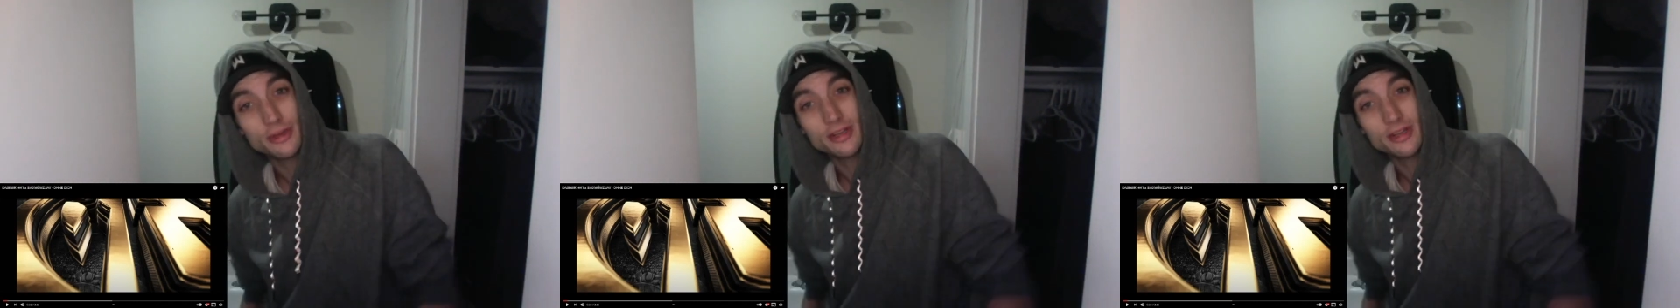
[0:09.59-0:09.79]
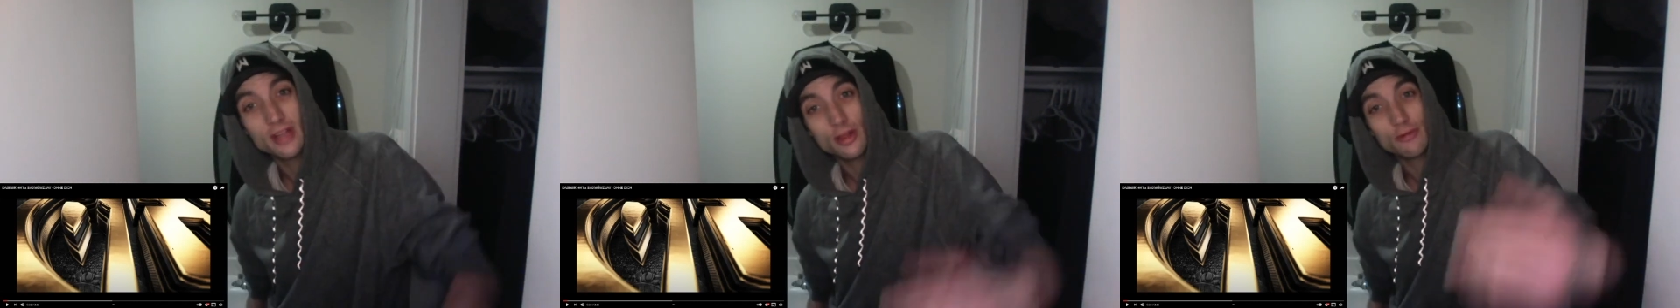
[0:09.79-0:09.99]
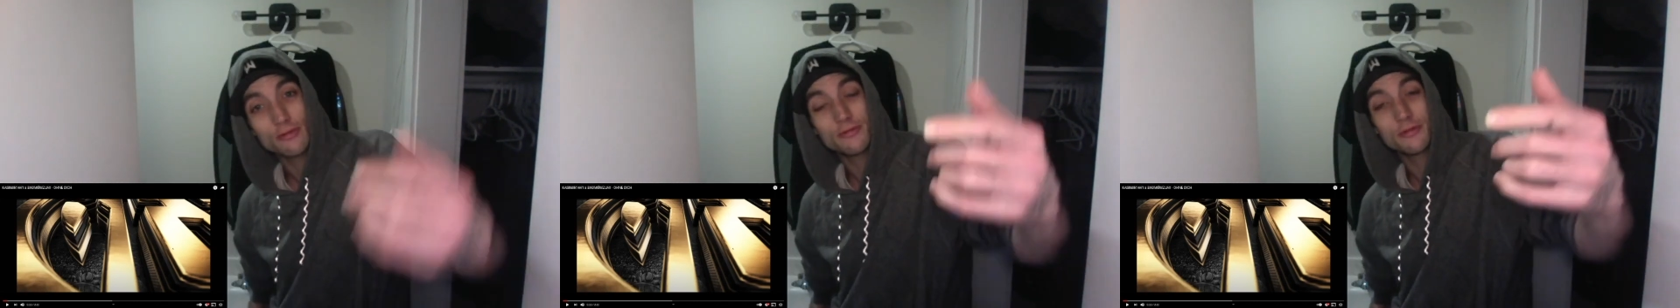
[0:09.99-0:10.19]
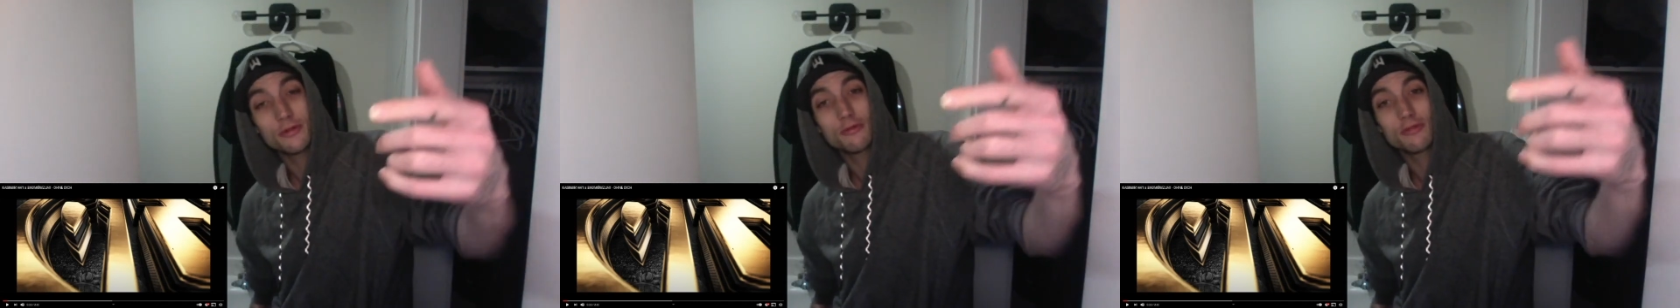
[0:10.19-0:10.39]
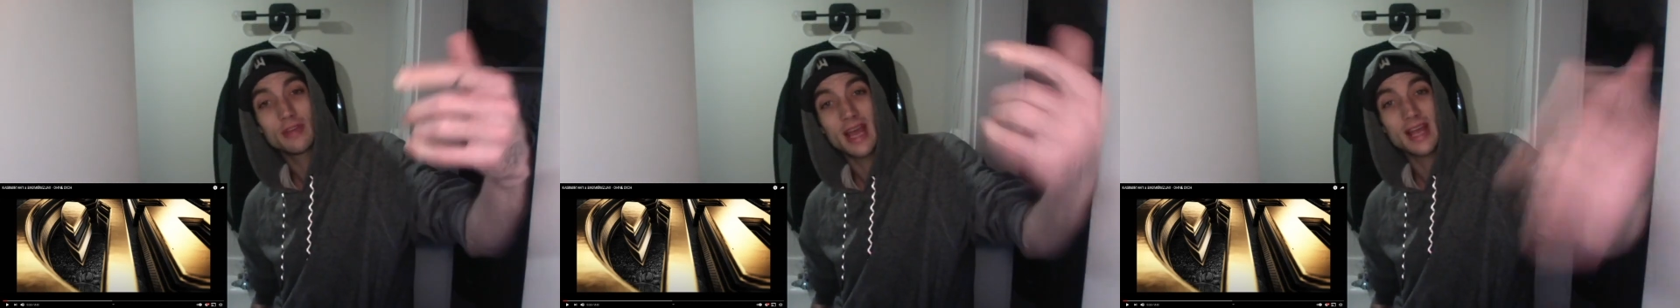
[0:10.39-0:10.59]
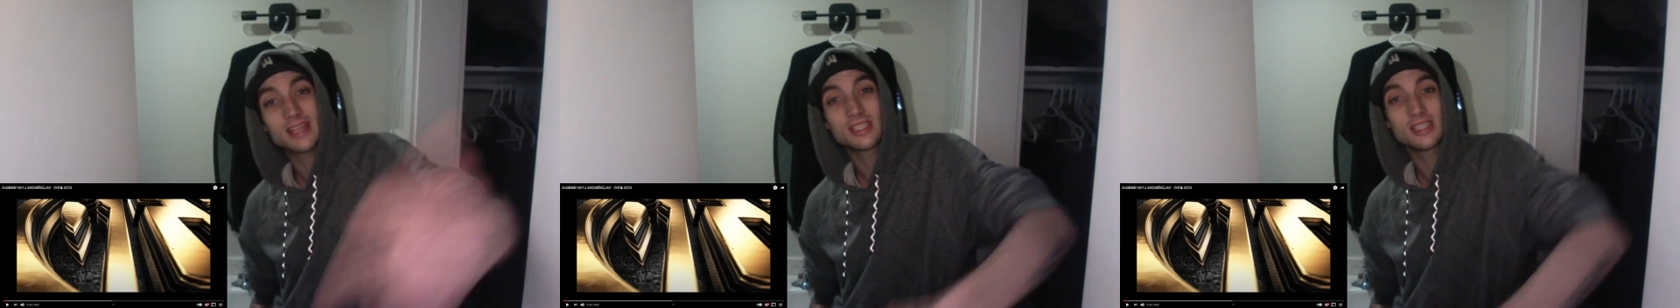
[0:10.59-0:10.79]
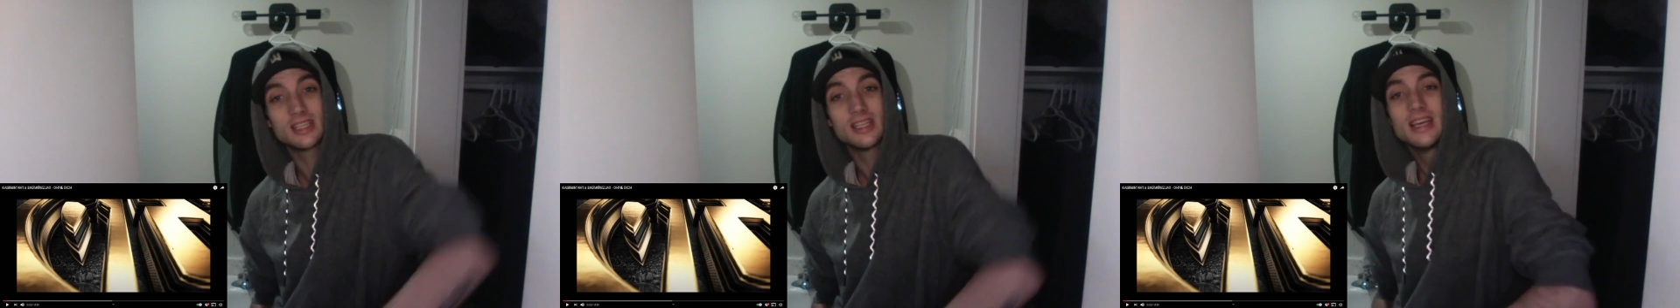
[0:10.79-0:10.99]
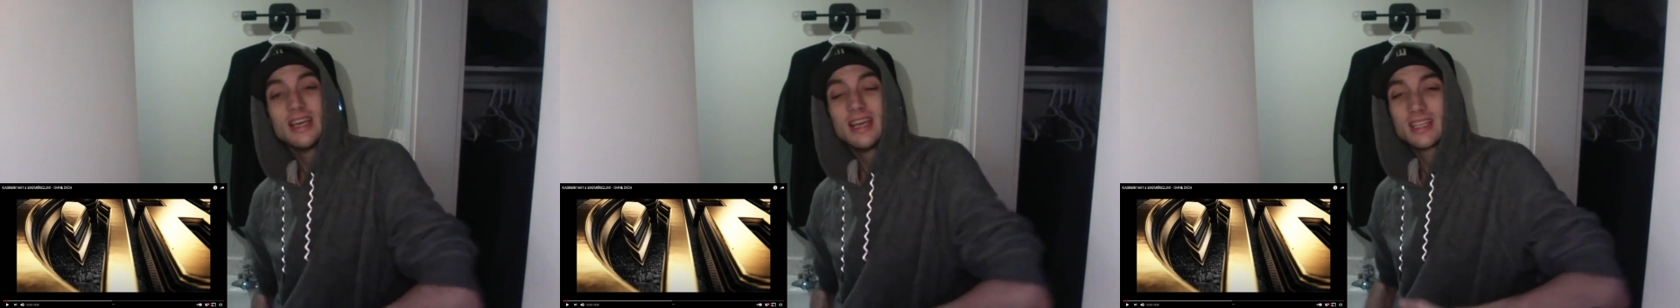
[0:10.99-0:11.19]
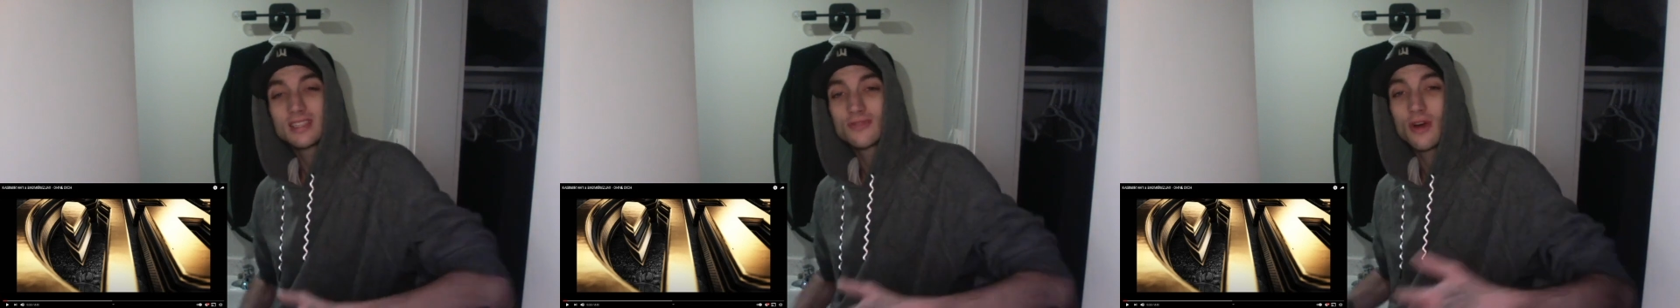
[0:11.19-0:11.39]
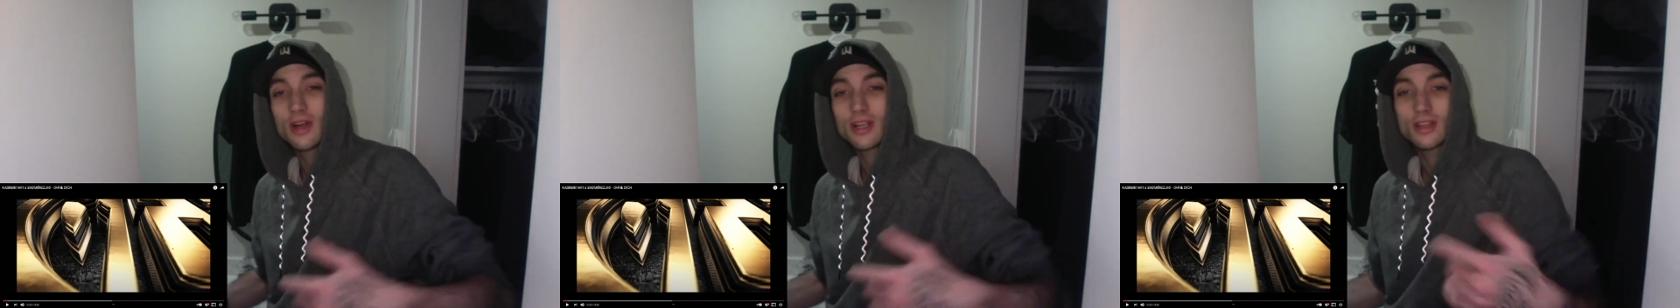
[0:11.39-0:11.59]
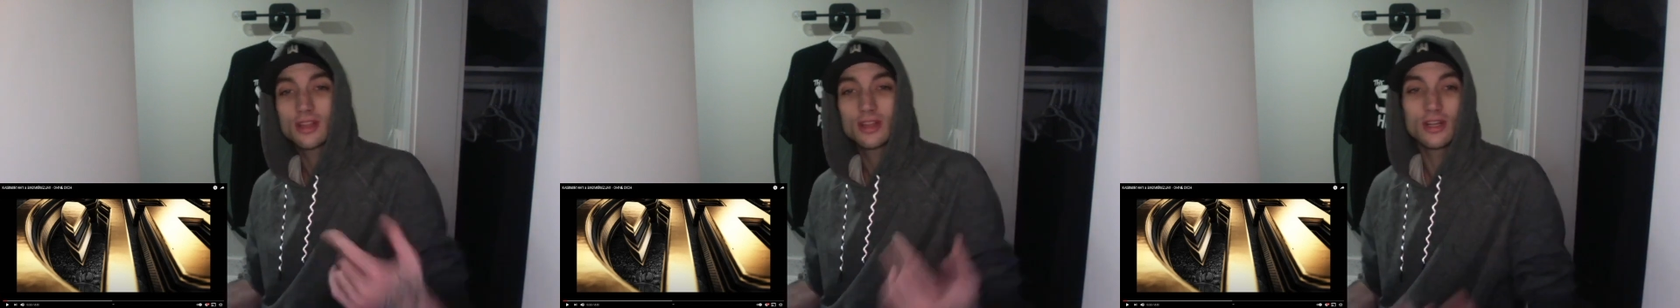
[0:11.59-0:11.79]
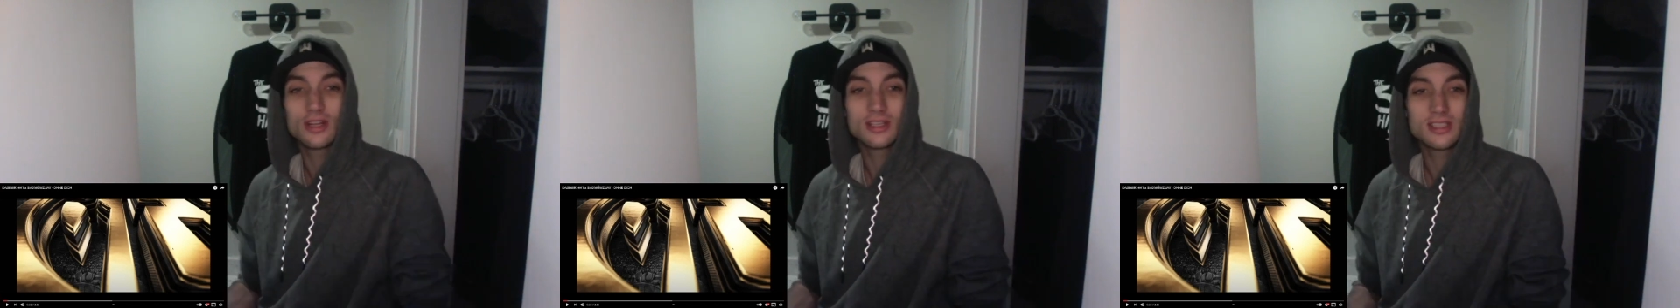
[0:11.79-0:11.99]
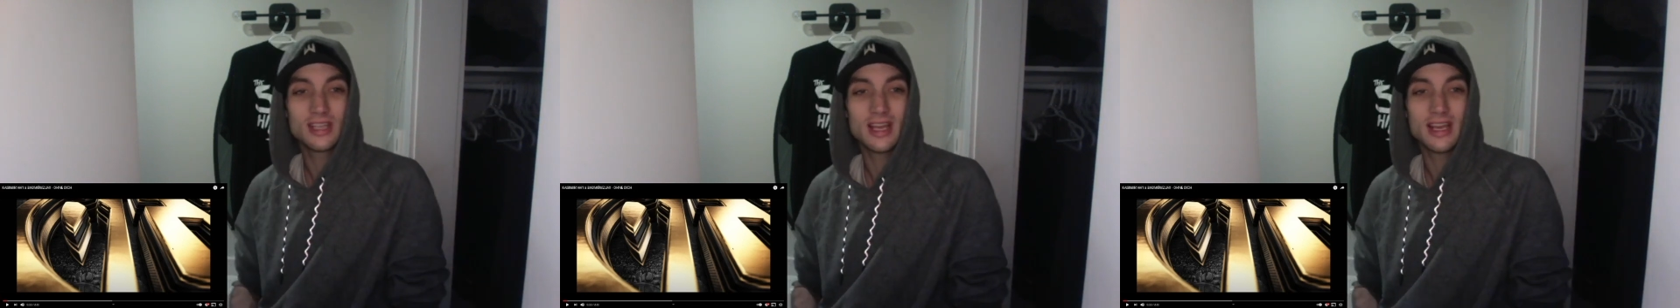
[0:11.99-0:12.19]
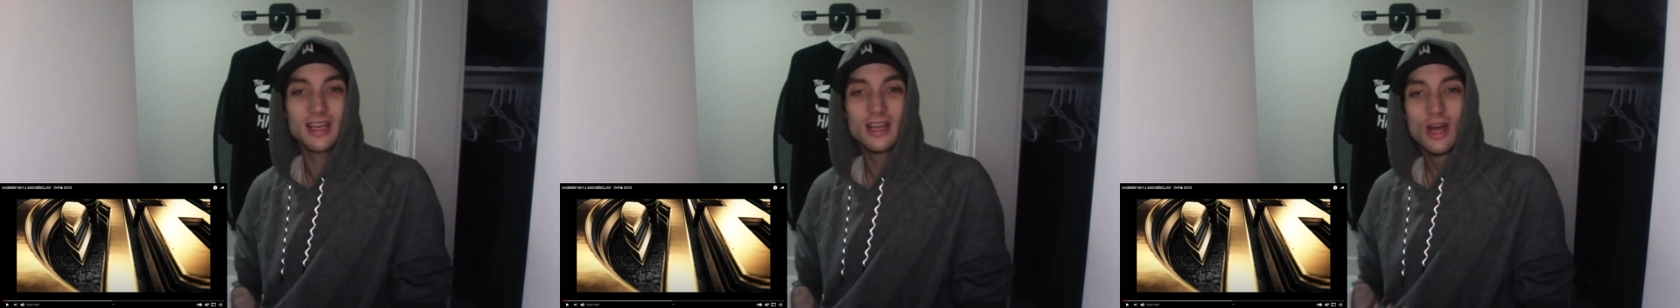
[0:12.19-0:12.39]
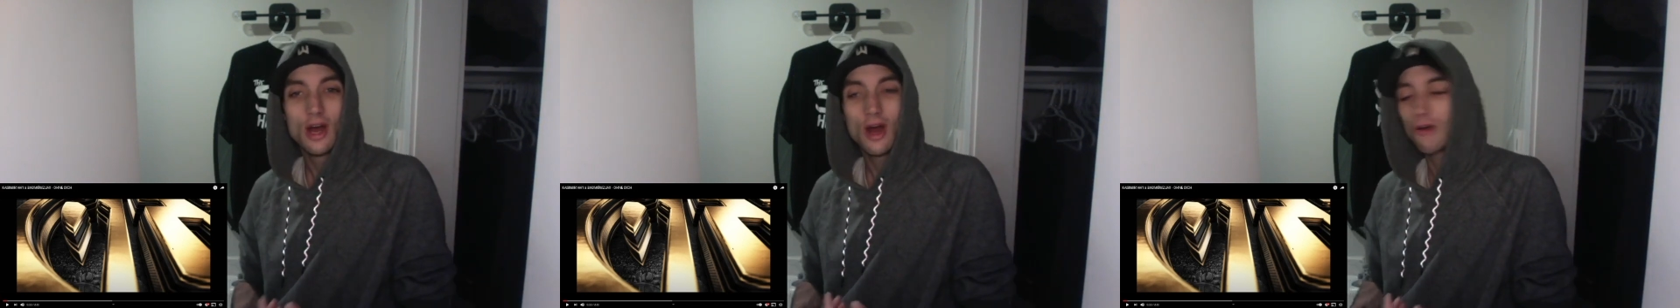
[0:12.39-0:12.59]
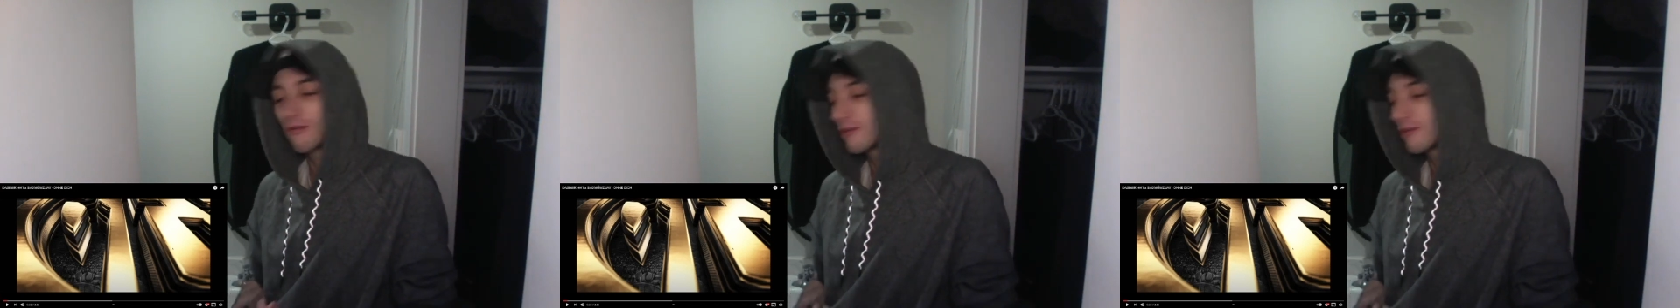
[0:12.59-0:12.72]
another review reaction. It's fucking Thursday. Over